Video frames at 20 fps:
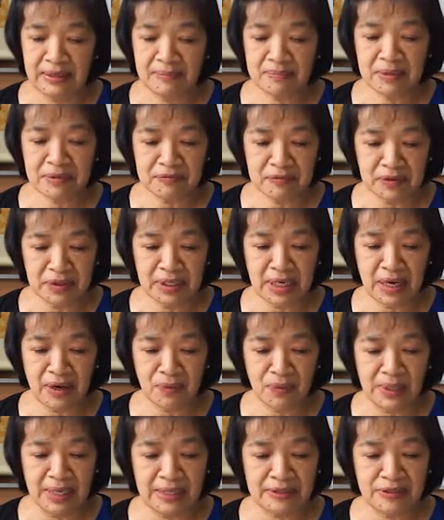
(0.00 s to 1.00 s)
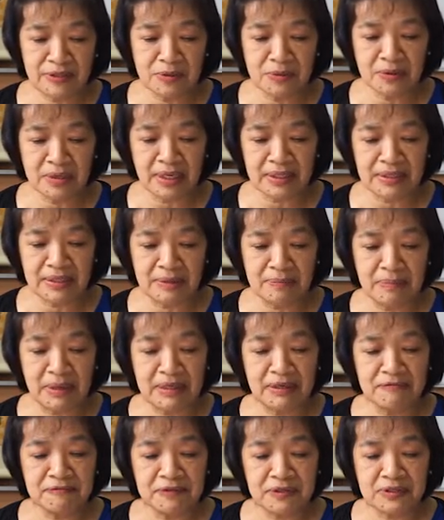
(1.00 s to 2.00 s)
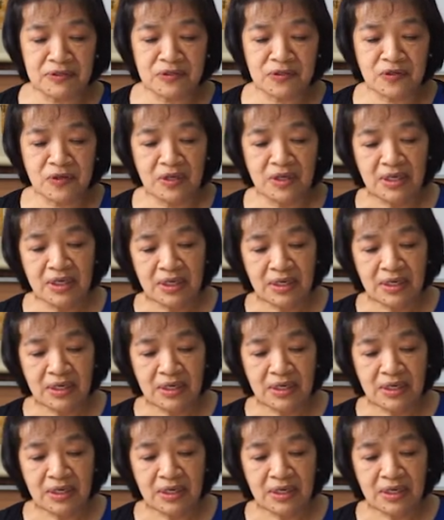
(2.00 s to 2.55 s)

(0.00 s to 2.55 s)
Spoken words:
but for now, let's look at the benefits.